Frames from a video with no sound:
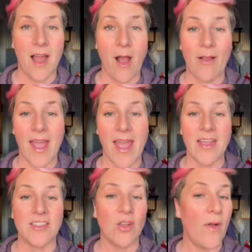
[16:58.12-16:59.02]
Okay,
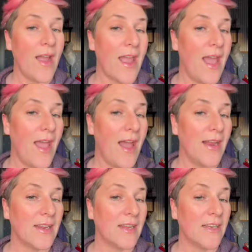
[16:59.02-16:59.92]
so I
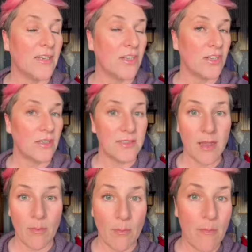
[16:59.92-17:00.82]
added
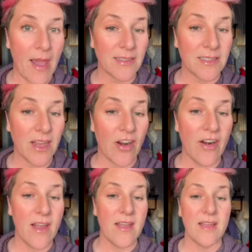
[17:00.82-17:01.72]
some
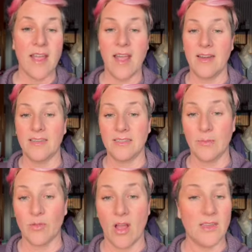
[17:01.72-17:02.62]
mascara and
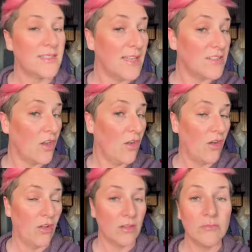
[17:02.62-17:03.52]
lip gloss. That's
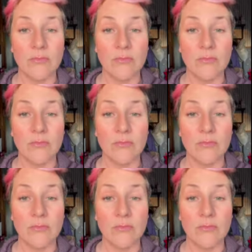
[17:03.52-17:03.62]
all.